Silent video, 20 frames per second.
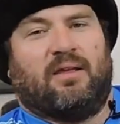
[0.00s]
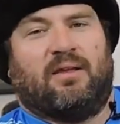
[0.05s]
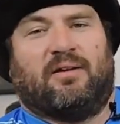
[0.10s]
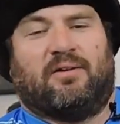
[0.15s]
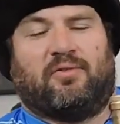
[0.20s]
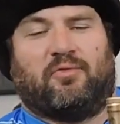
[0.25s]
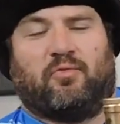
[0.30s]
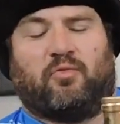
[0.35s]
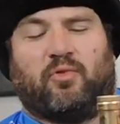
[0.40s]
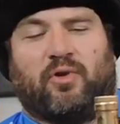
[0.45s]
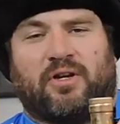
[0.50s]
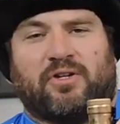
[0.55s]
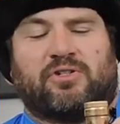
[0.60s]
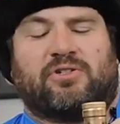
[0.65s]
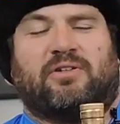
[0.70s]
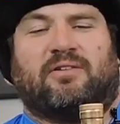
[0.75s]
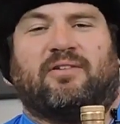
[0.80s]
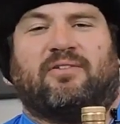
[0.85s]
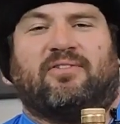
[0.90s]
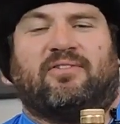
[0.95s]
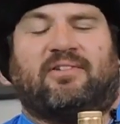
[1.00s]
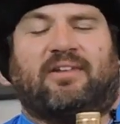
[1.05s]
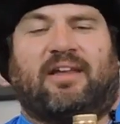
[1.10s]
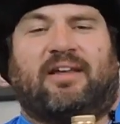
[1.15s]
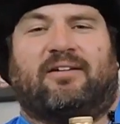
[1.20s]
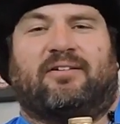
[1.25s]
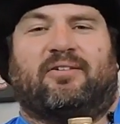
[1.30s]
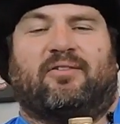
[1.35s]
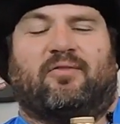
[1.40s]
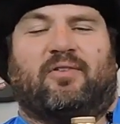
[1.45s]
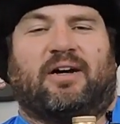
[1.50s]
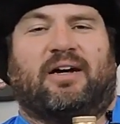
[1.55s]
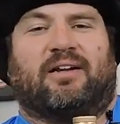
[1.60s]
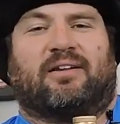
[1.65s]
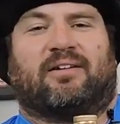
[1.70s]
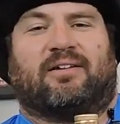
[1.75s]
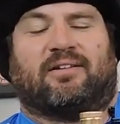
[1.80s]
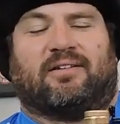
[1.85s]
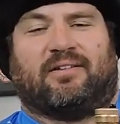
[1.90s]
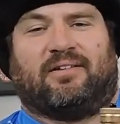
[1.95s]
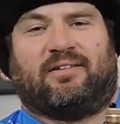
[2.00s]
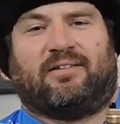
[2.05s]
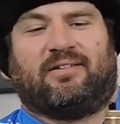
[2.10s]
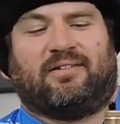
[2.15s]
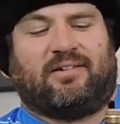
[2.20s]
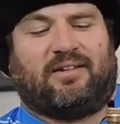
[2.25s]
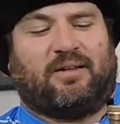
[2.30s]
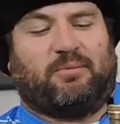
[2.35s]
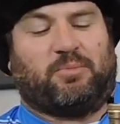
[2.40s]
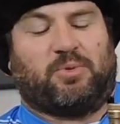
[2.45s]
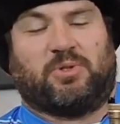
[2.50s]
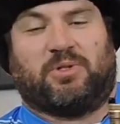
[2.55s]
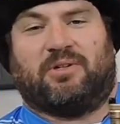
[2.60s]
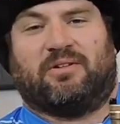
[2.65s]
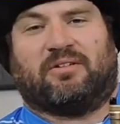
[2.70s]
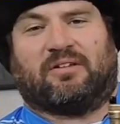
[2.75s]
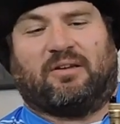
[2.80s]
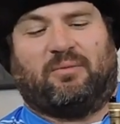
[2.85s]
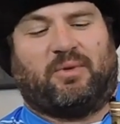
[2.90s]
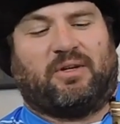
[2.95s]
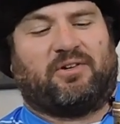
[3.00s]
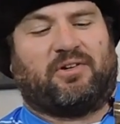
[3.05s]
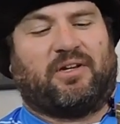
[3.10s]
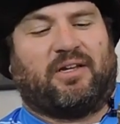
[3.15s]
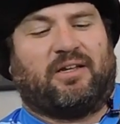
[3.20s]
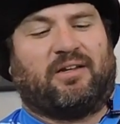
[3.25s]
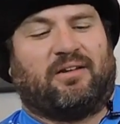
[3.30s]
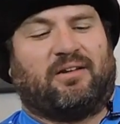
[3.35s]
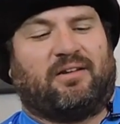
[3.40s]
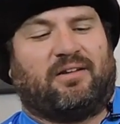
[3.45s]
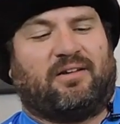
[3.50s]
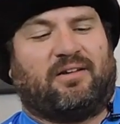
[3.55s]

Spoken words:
Russian standard vodka. I'm sure it's going to be great.